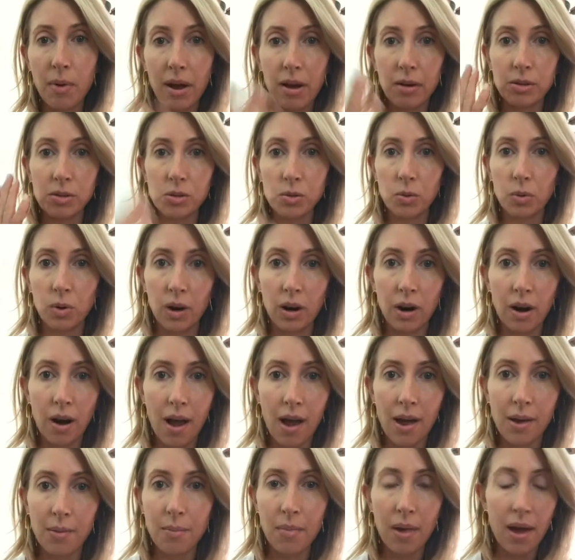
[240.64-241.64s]
eyebrows
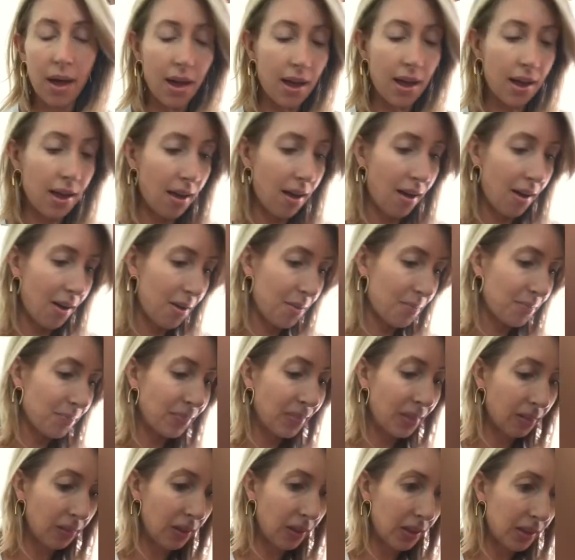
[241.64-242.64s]
or on my
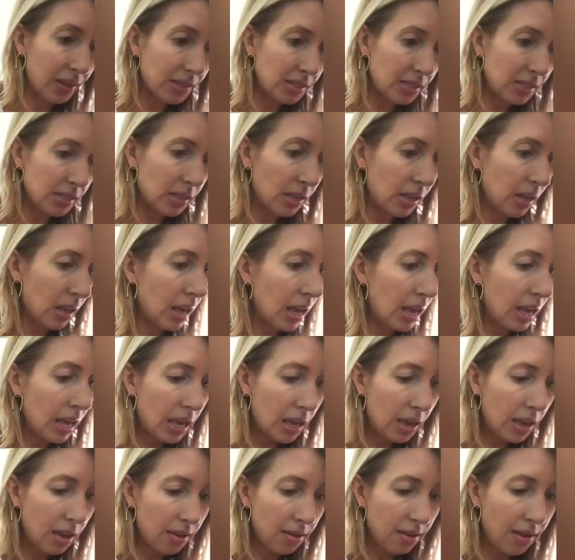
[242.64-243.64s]
lids
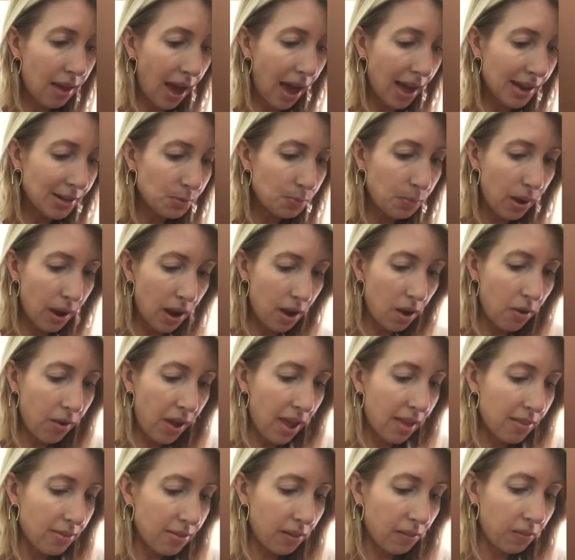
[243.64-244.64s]
yet. But
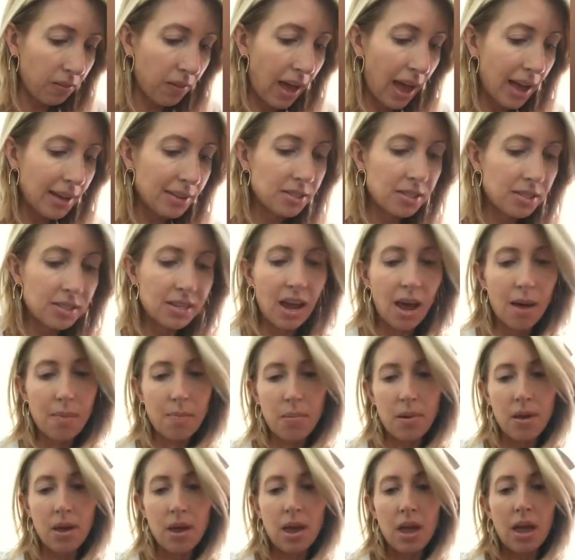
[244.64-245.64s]
okay, the last
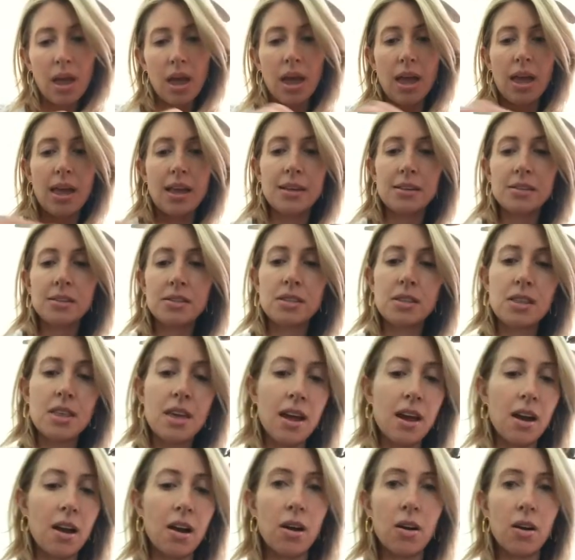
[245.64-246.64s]
step is
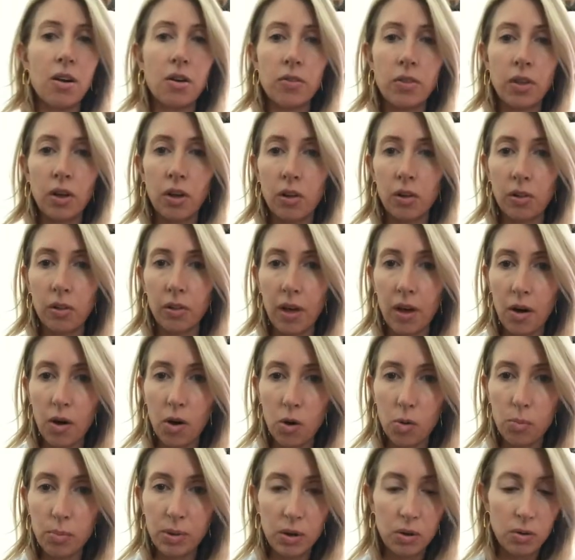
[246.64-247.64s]
the
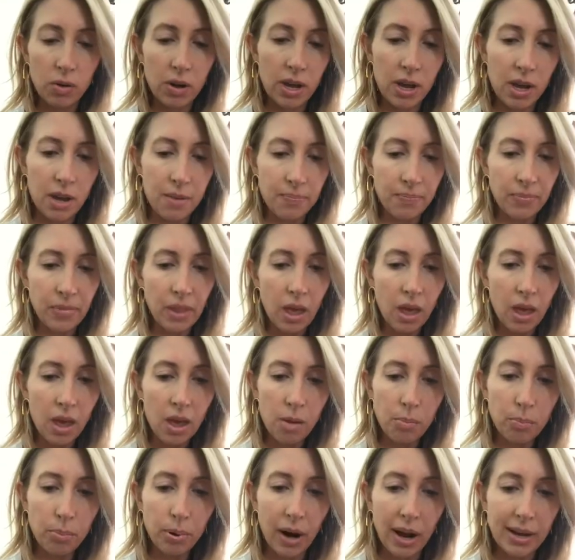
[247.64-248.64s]
Glow Beauty
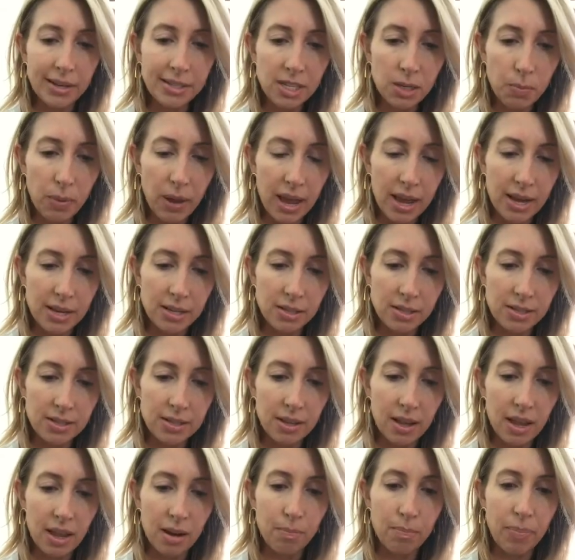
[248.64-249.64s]
Pressed
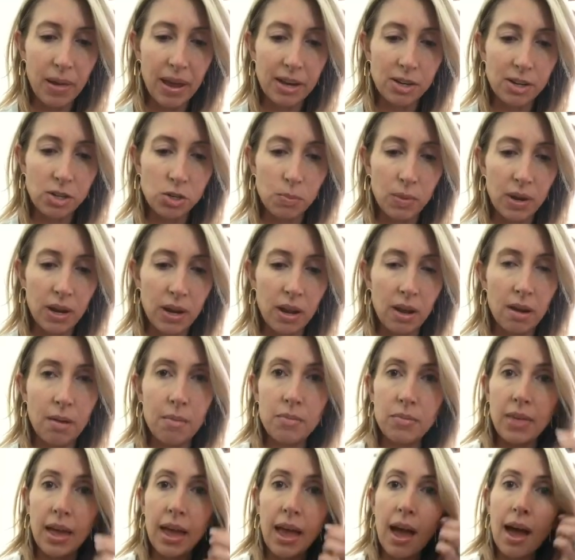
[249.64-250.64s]
Base in Beige
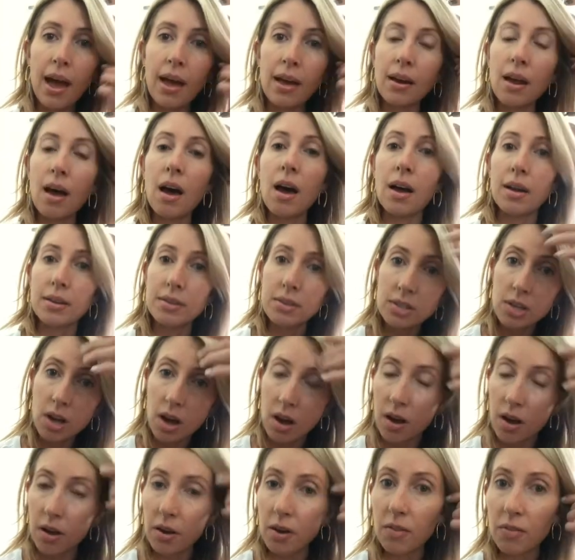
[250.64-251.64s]
Medium. They had a
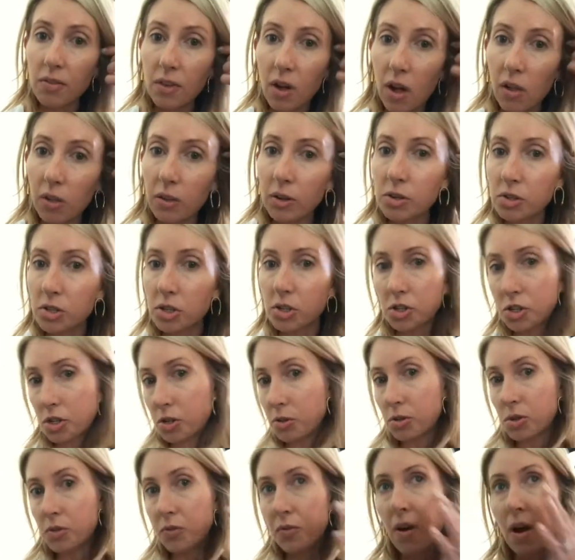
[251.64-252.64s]
ton of colors to
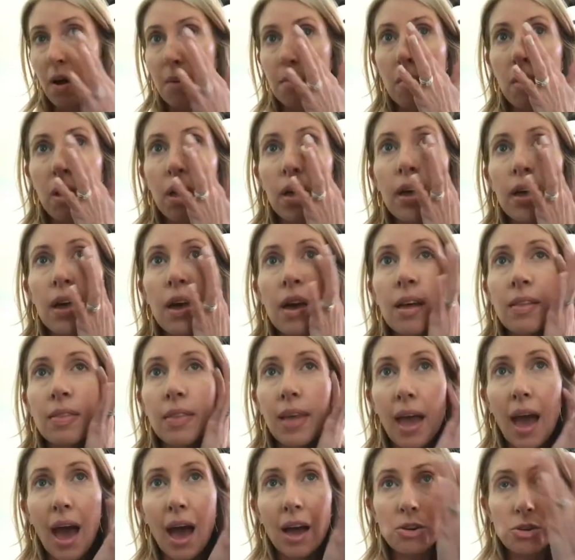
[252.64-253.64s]
choose from.
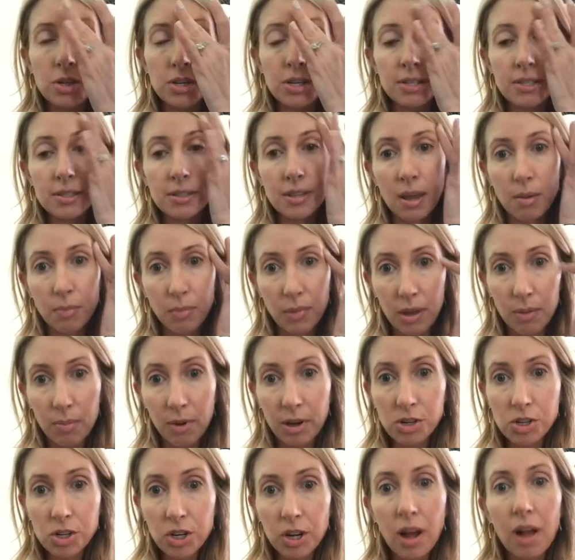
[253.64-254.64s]
They actually sent me a
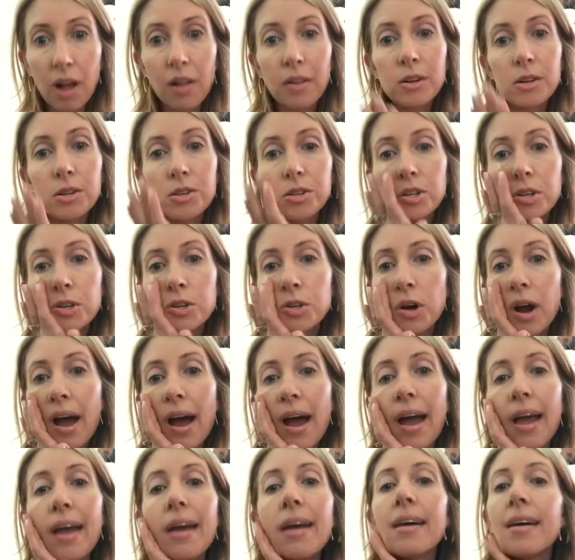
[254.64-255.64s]
bunch of colors to
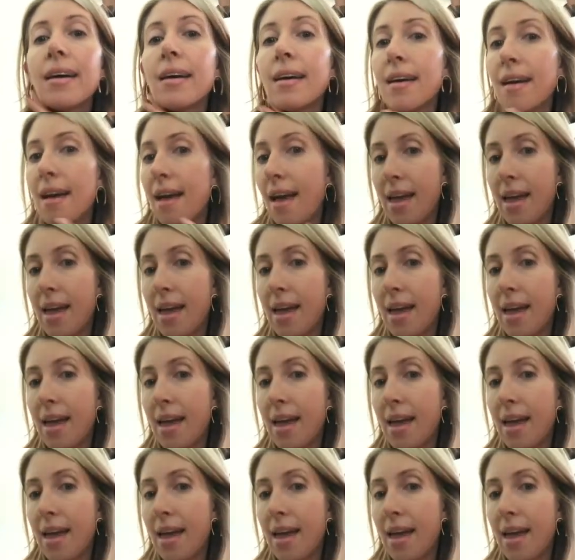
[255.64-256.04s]
try.